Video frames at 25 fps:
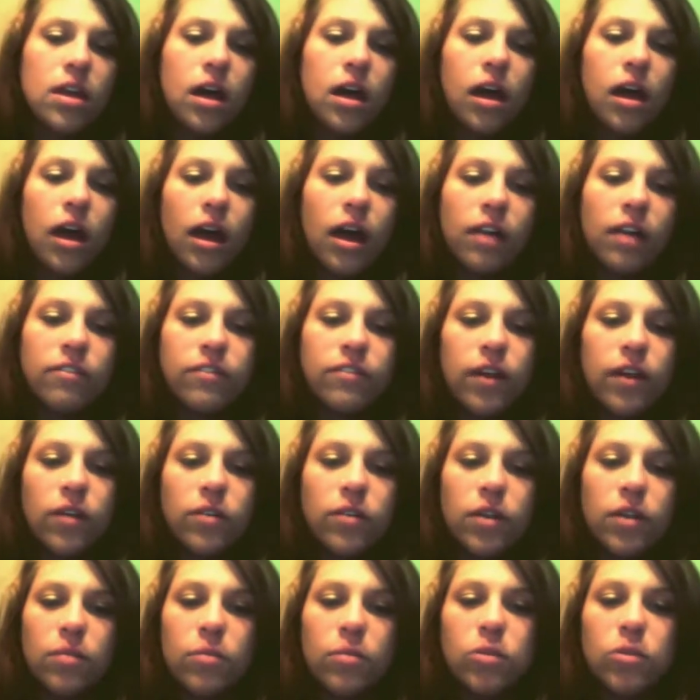I
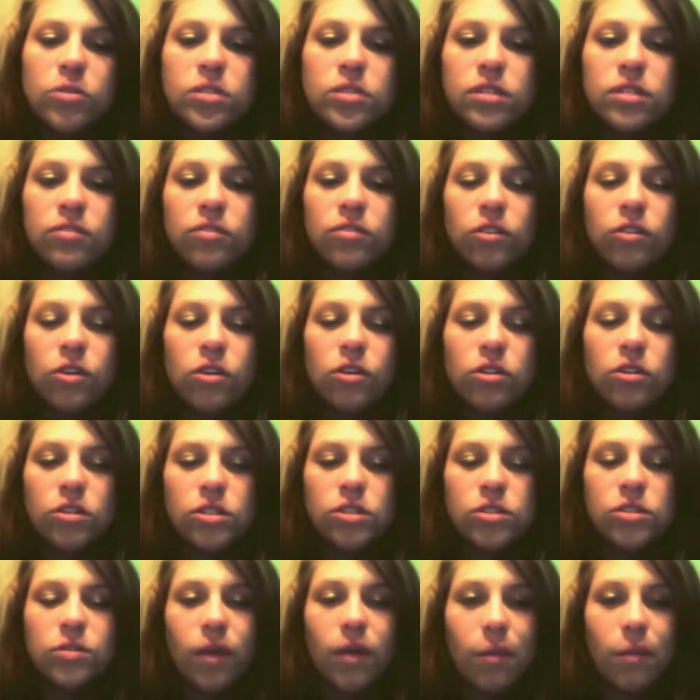found it most
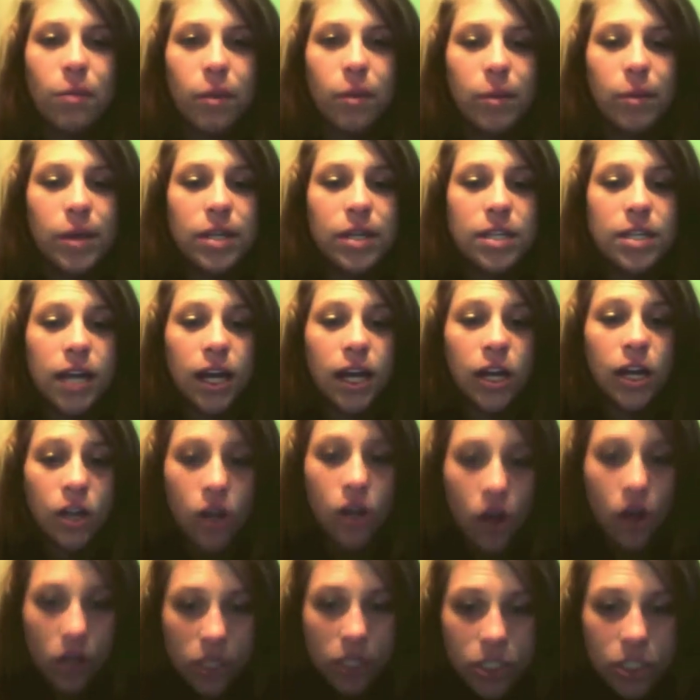difficult to implement
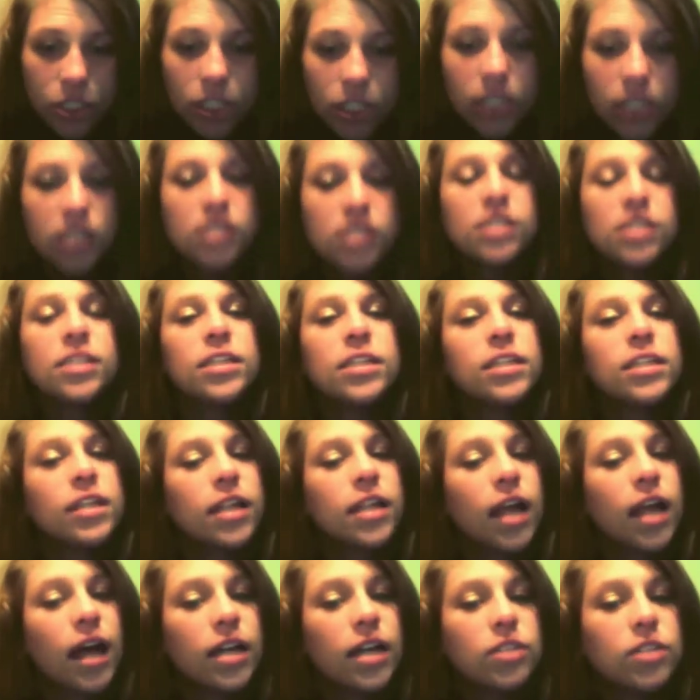technology into the
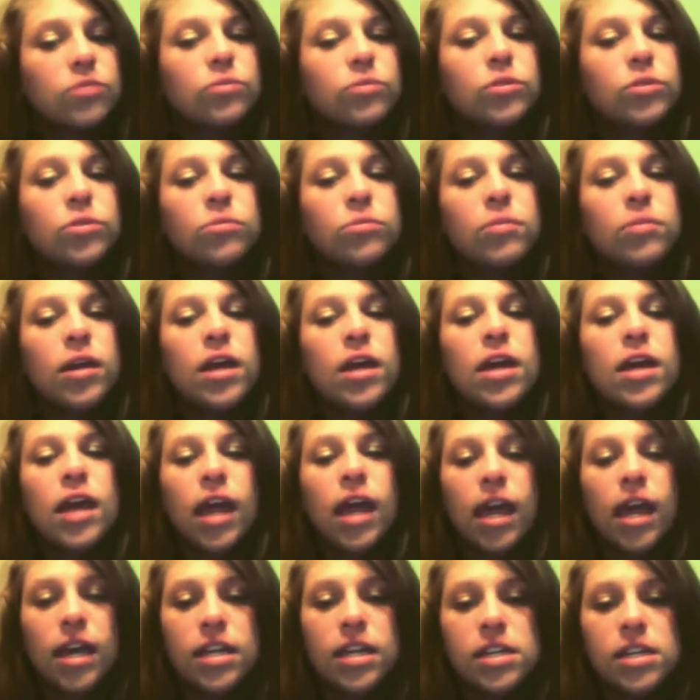classroom
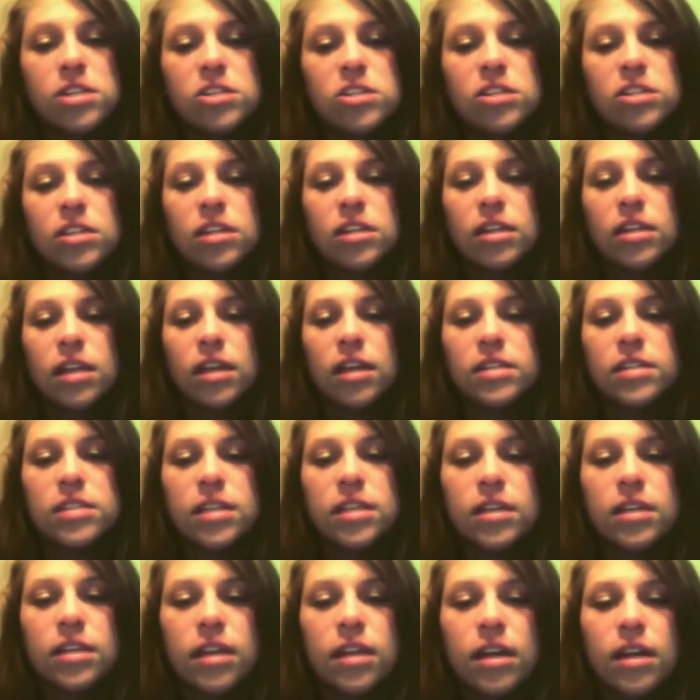and into the
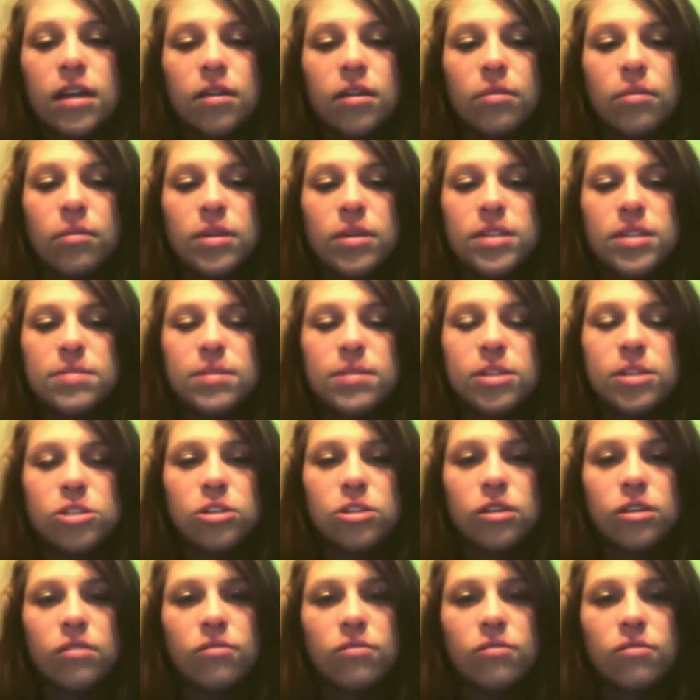lesson,
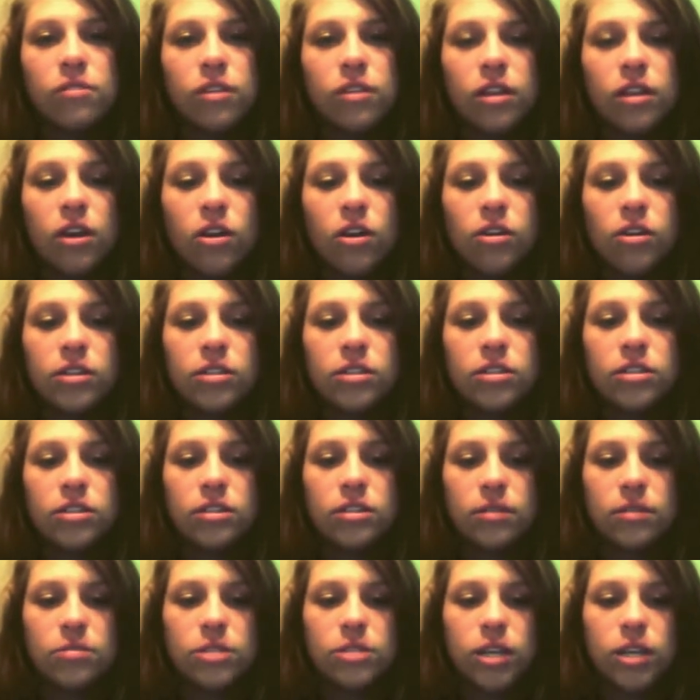especially for the art
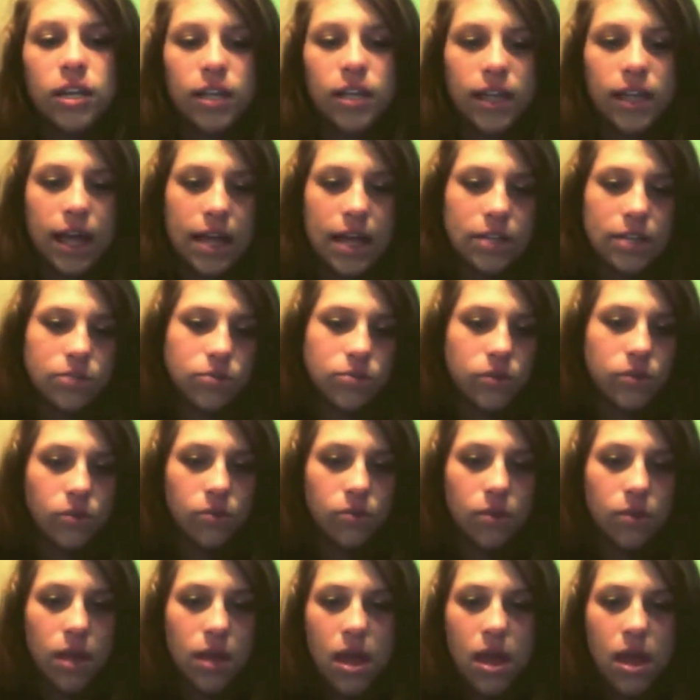subject
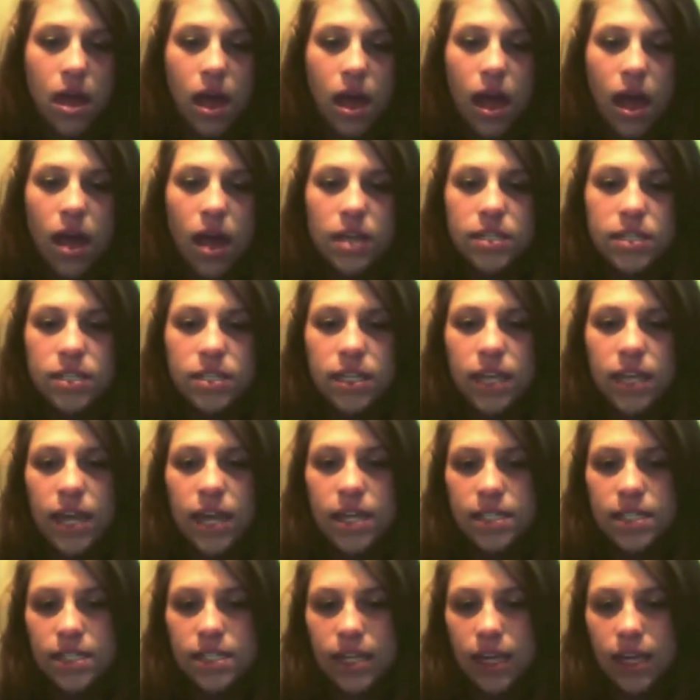classroom. As the
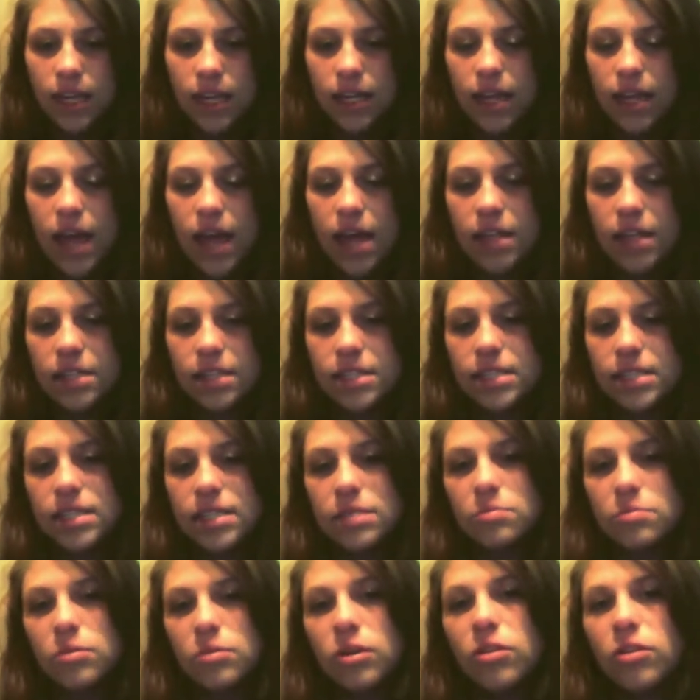case
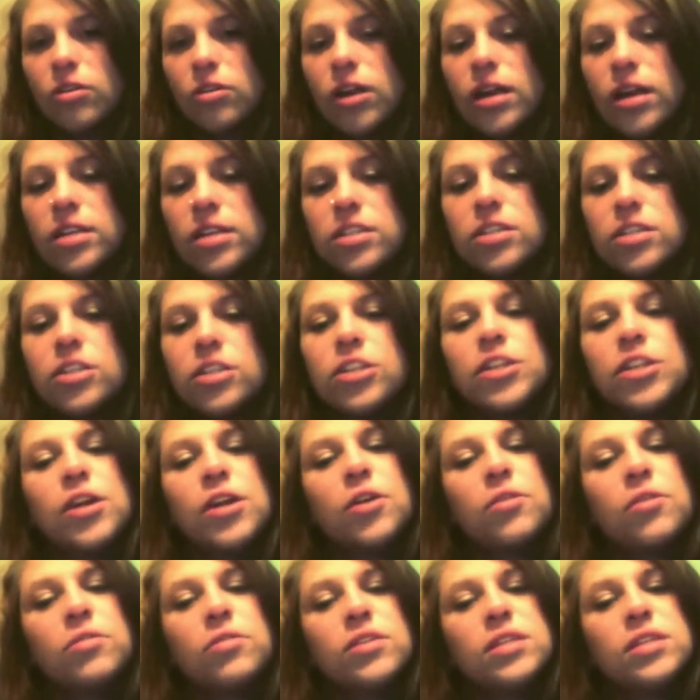analysis progressed,
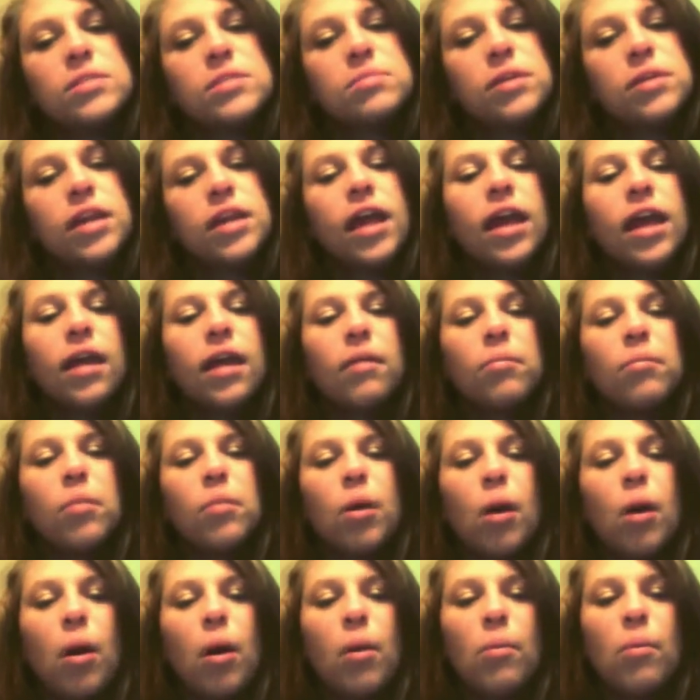though, this became
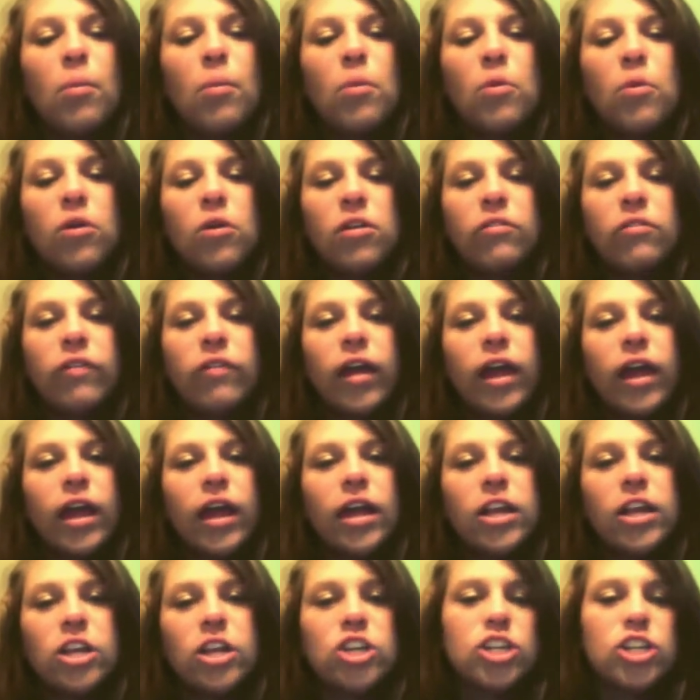more of
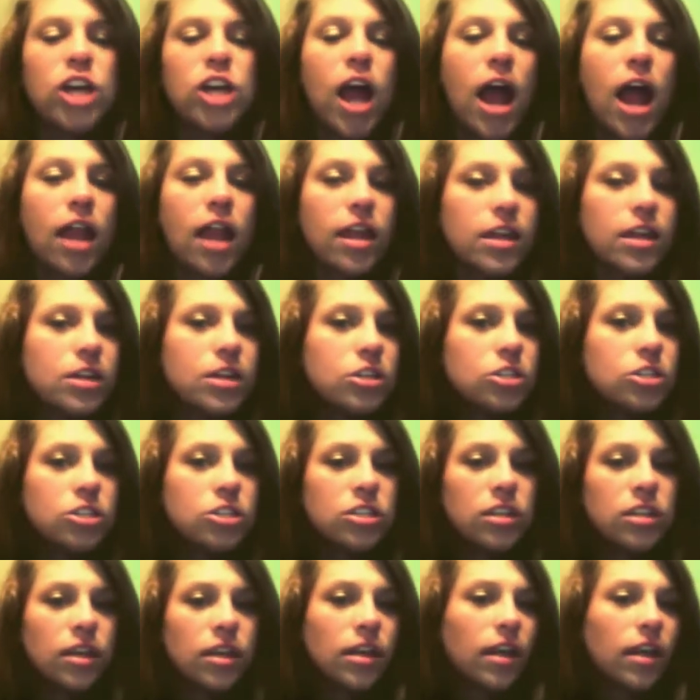a
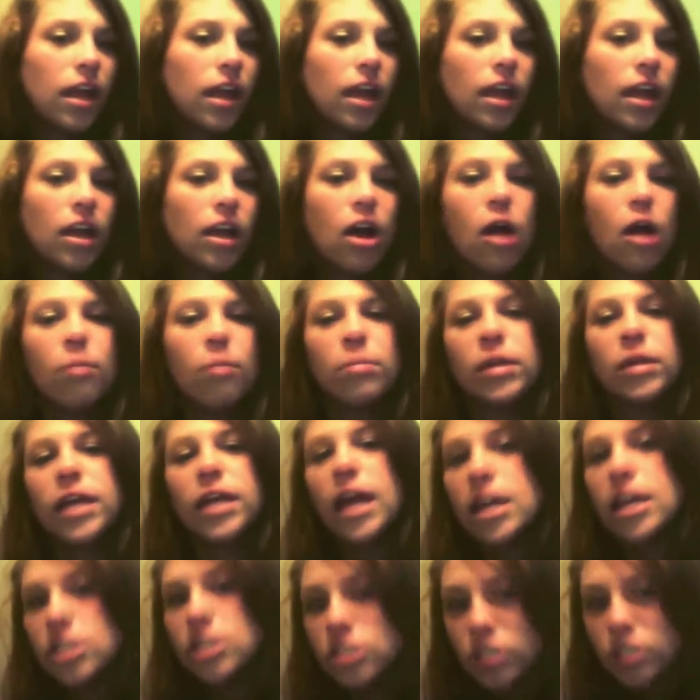challenge than a
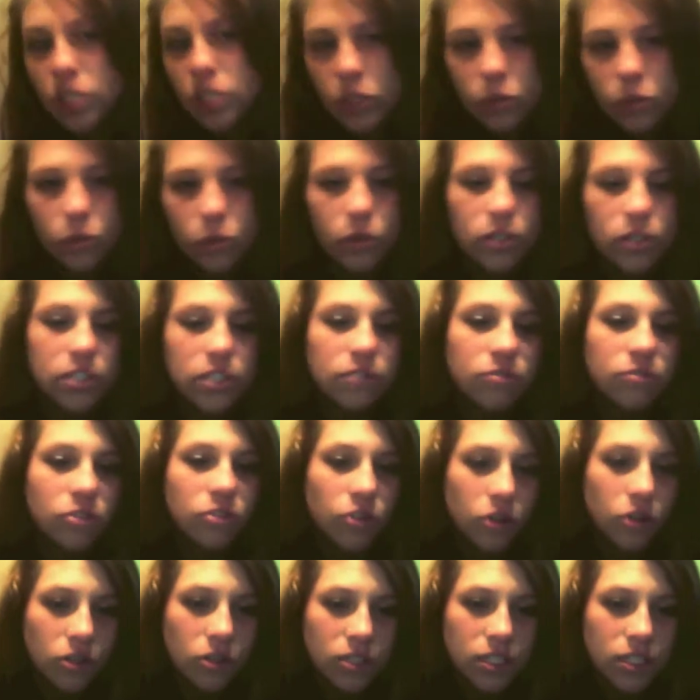complication or
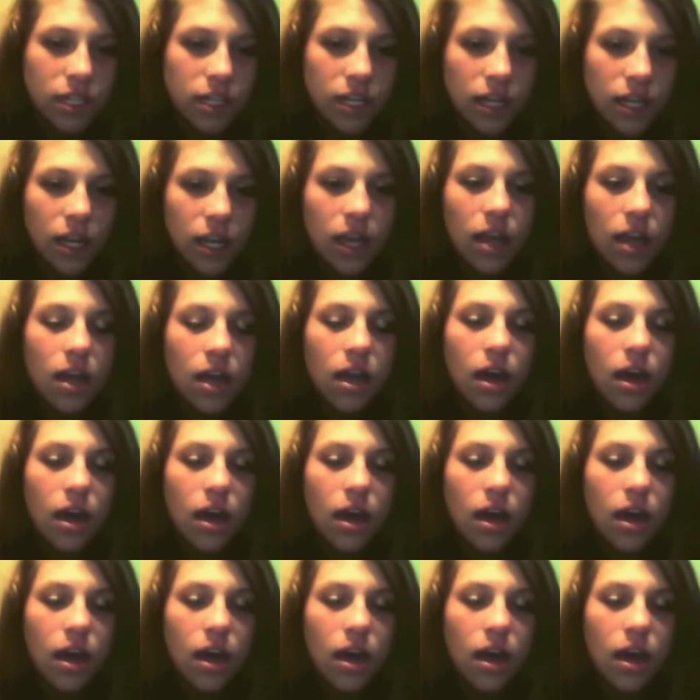difficulty.